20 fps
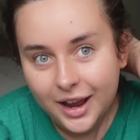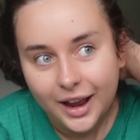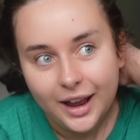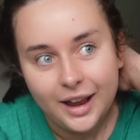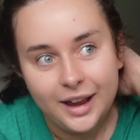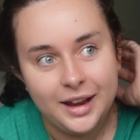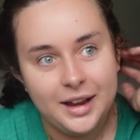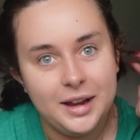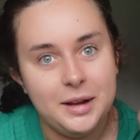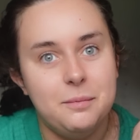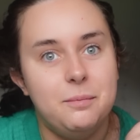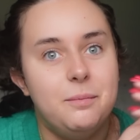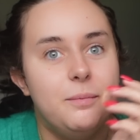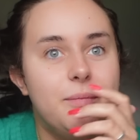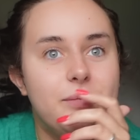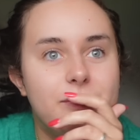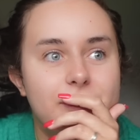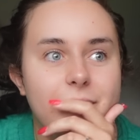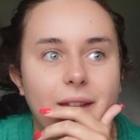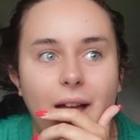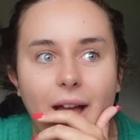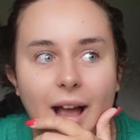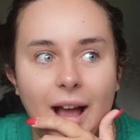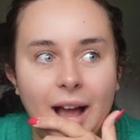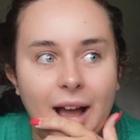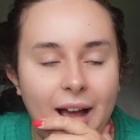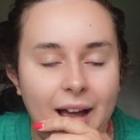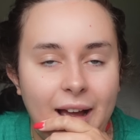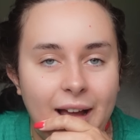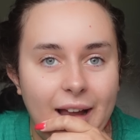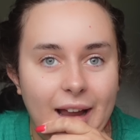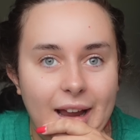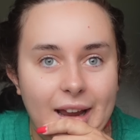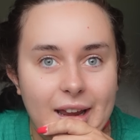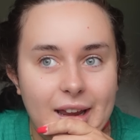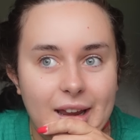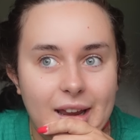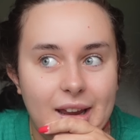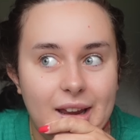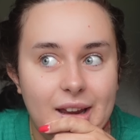I
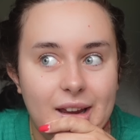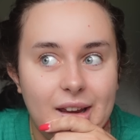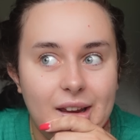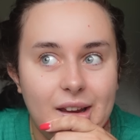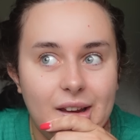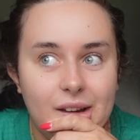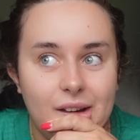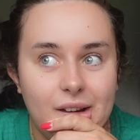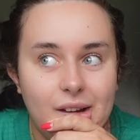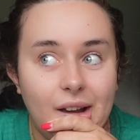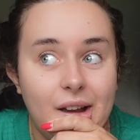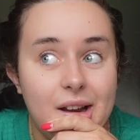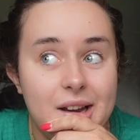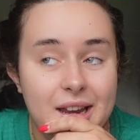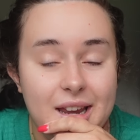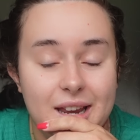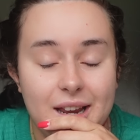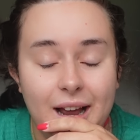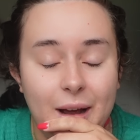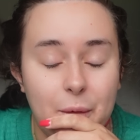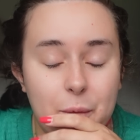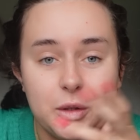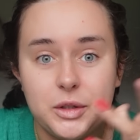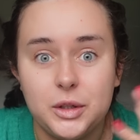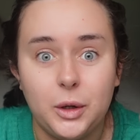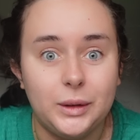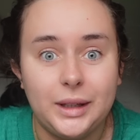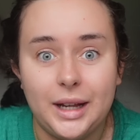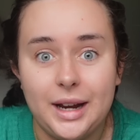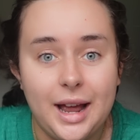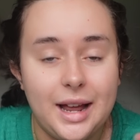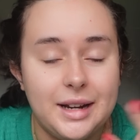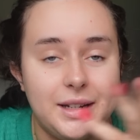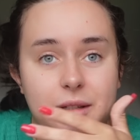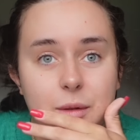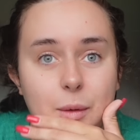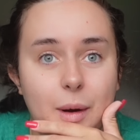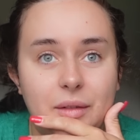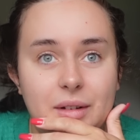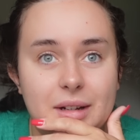was told I had
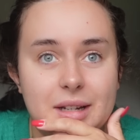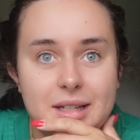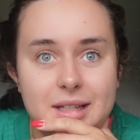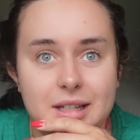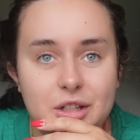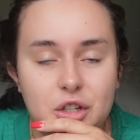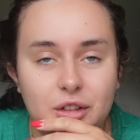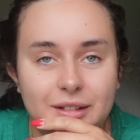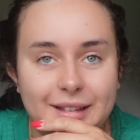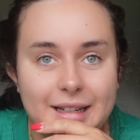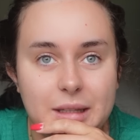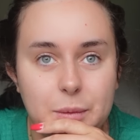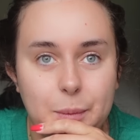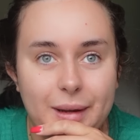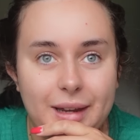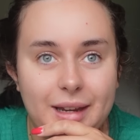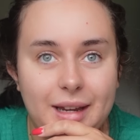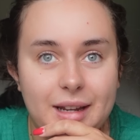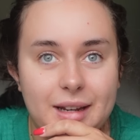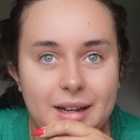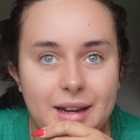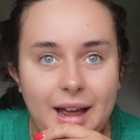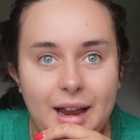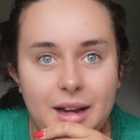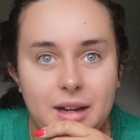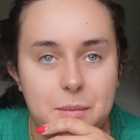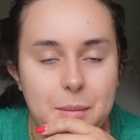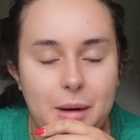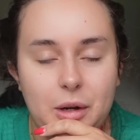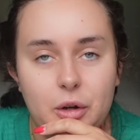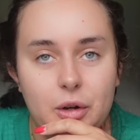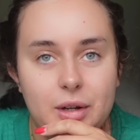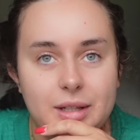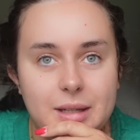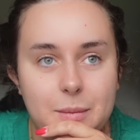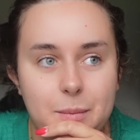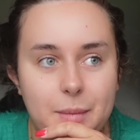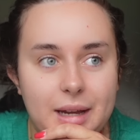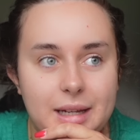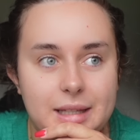to have a decision last week and handed my notice
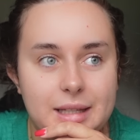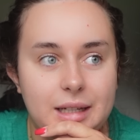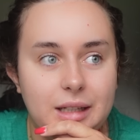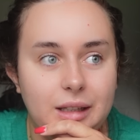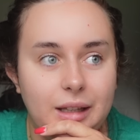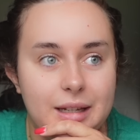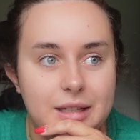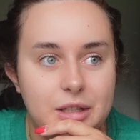in, basically.